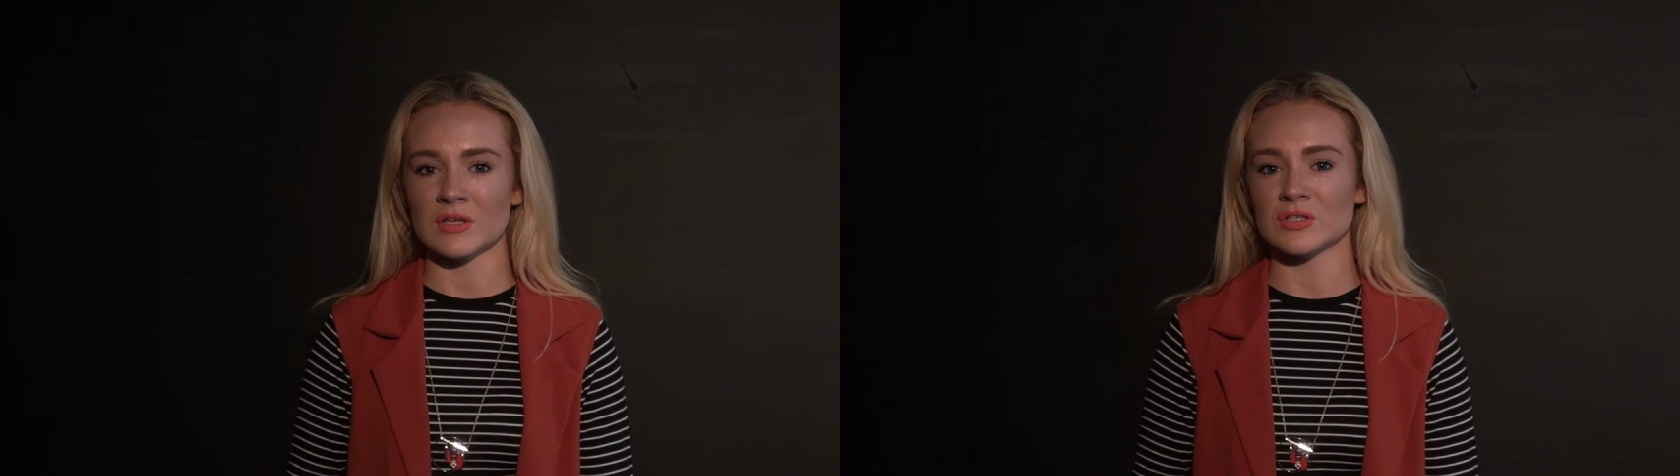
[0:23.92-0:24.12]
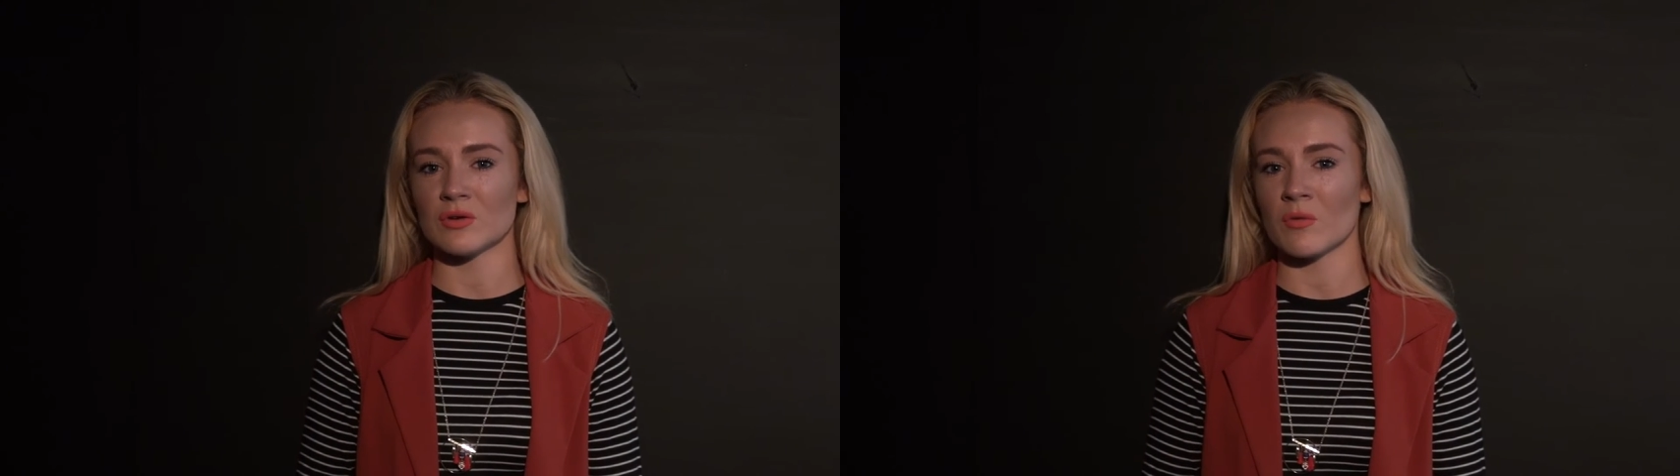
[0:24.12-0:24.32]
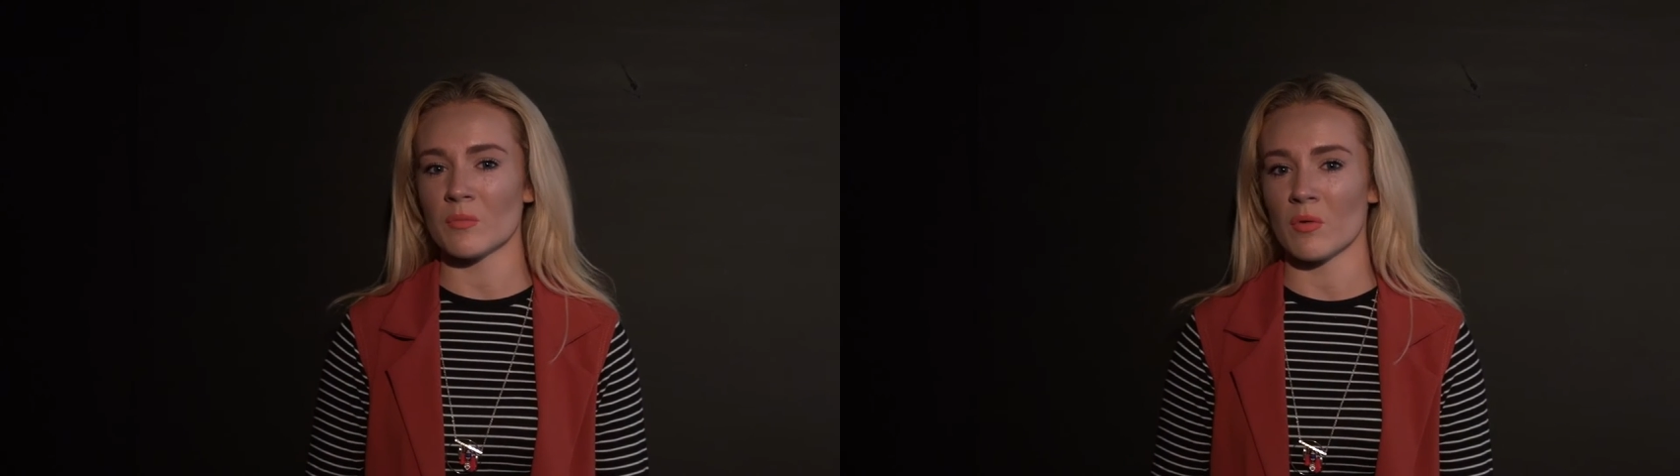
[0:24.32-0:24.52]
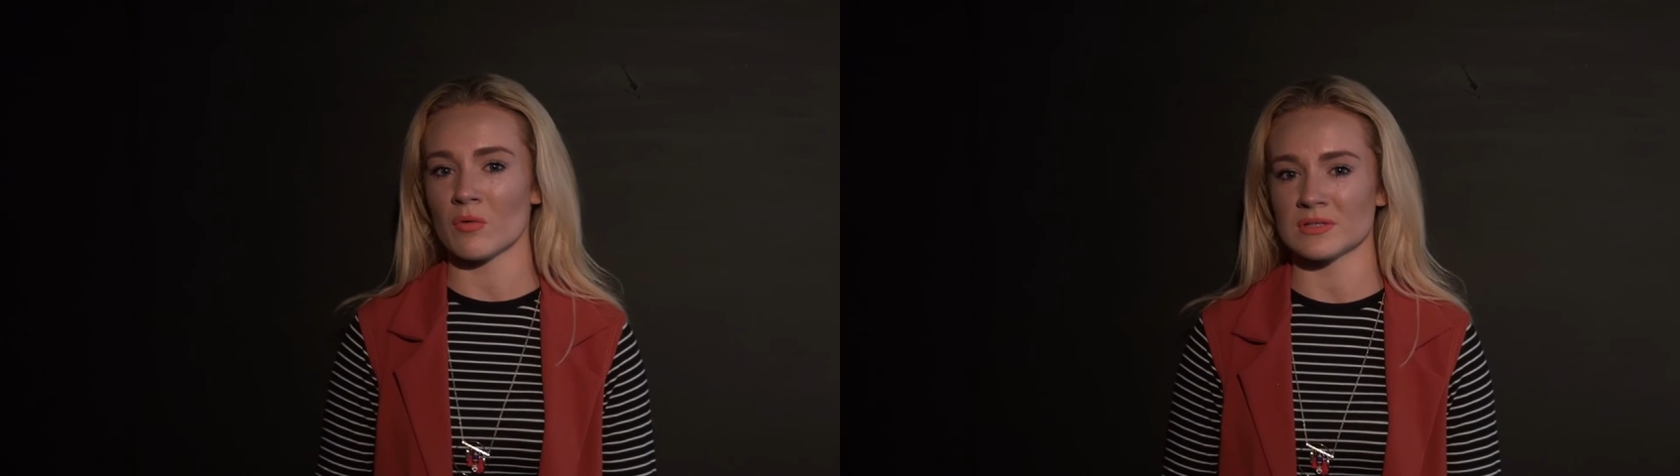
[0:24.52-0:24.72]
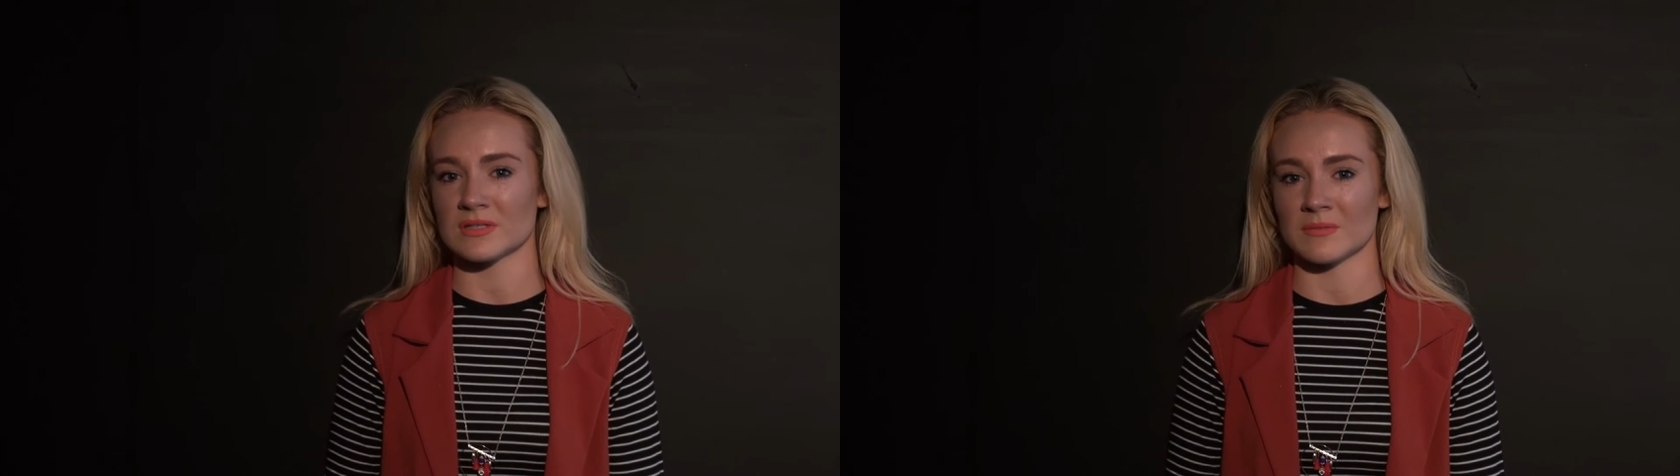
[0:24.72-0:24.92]
you're
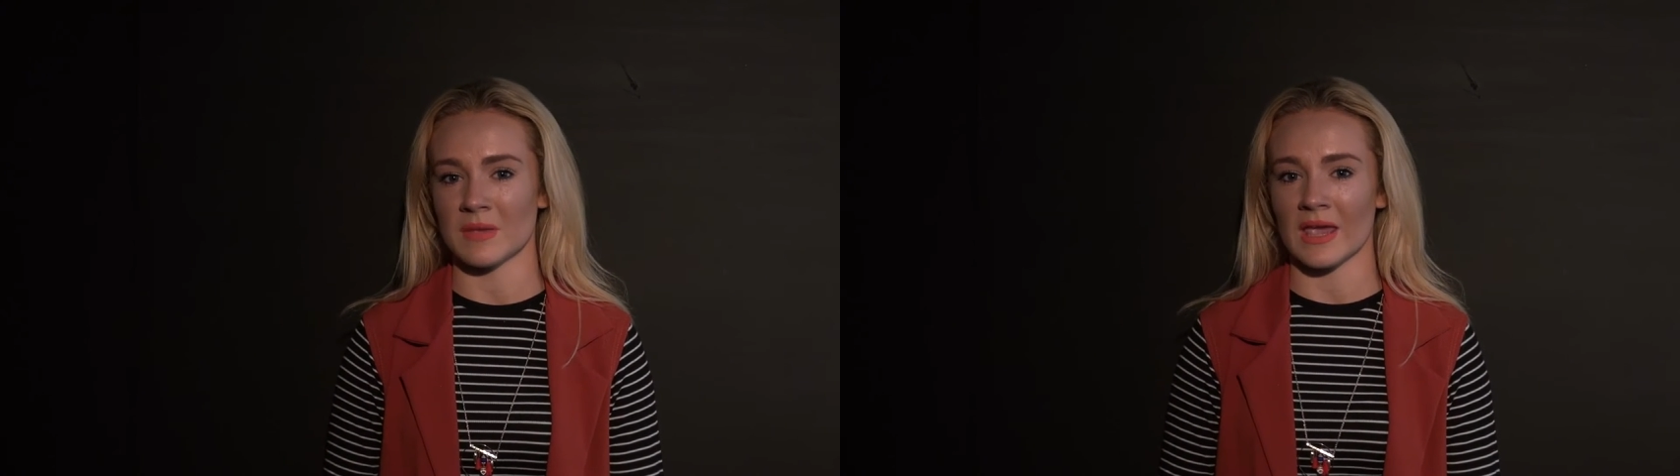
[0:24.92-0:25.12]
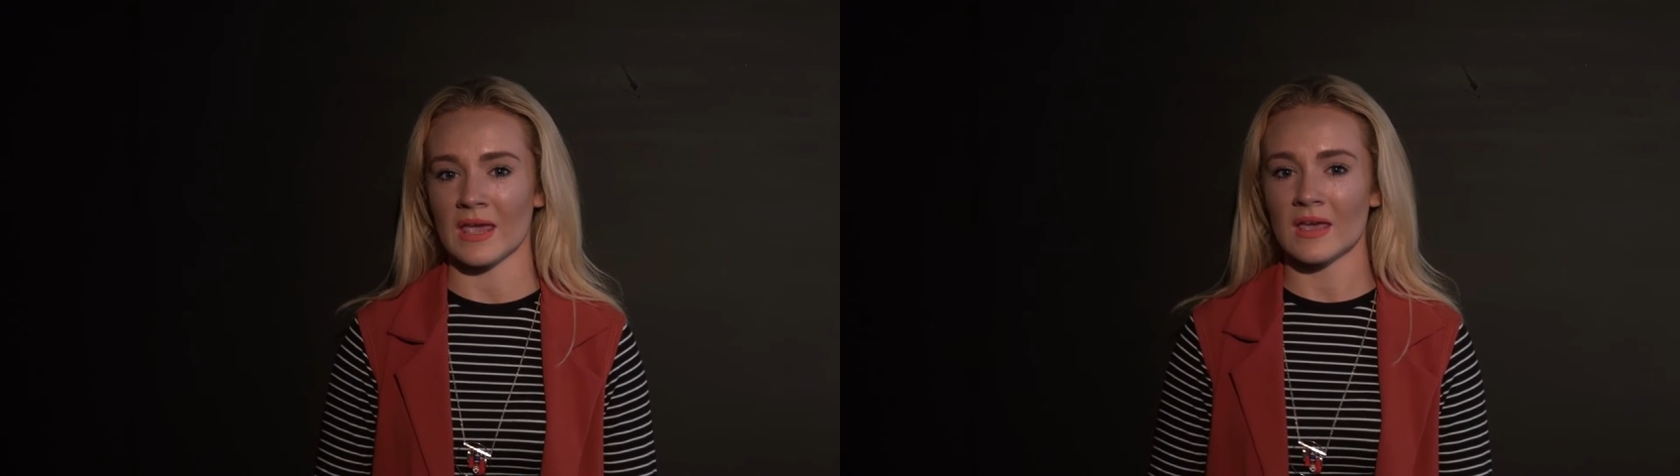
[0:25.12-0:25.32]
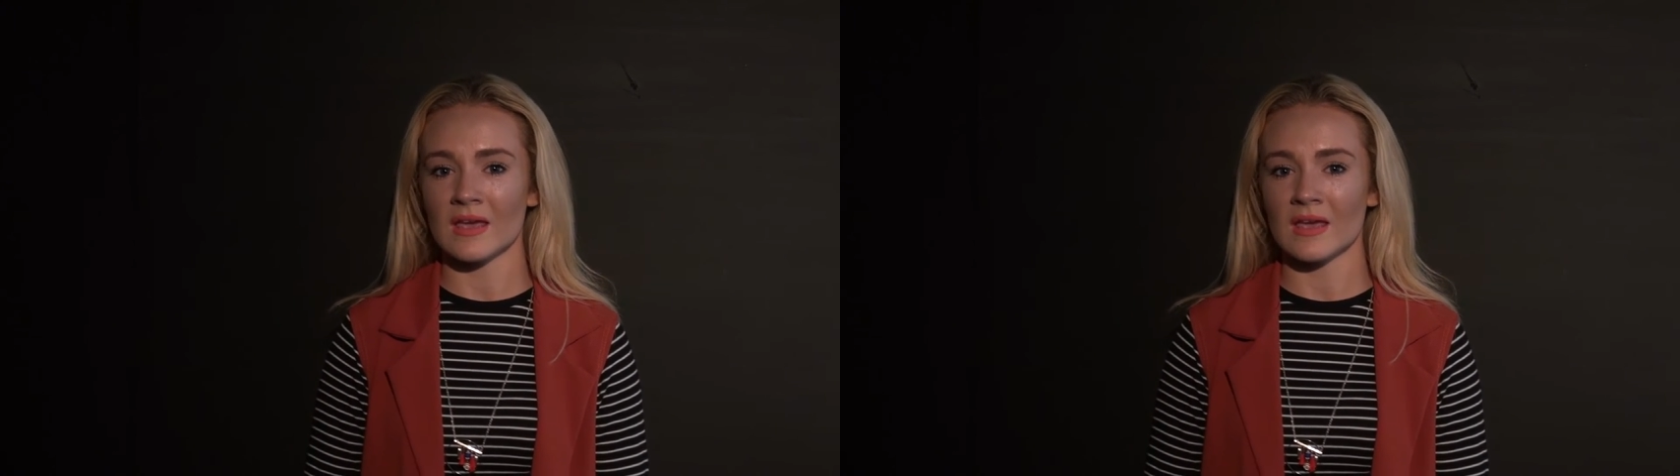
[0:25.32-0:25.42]
important to me?